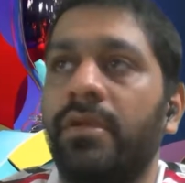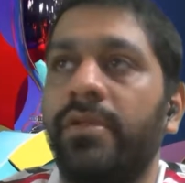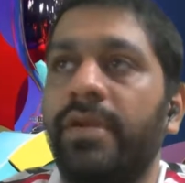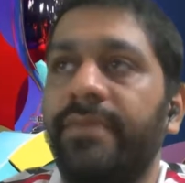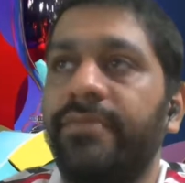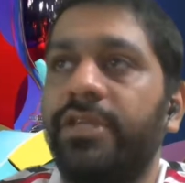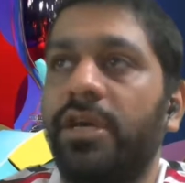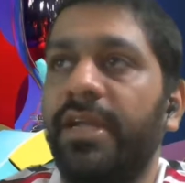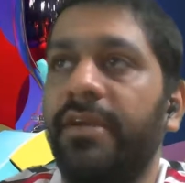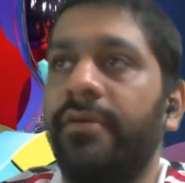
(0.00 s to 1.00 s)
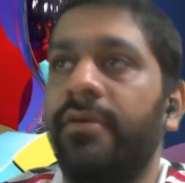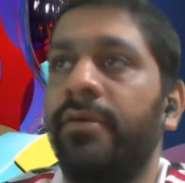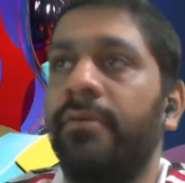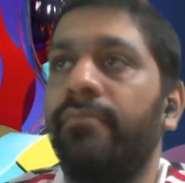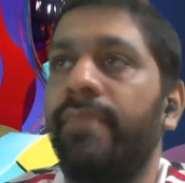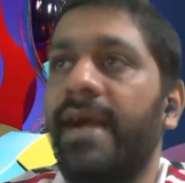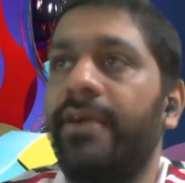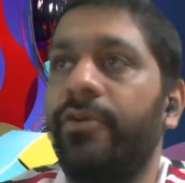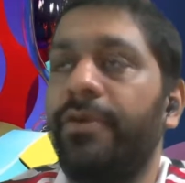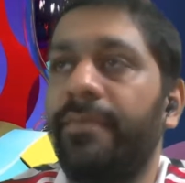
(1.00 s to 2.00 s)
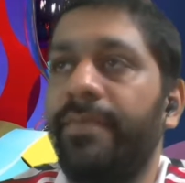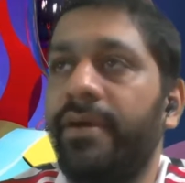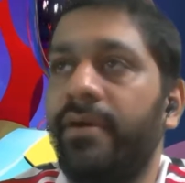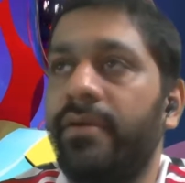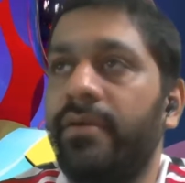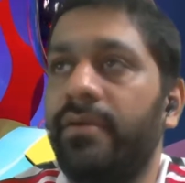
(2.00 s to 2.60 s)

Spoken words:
Raheem Sterling back to Trippier.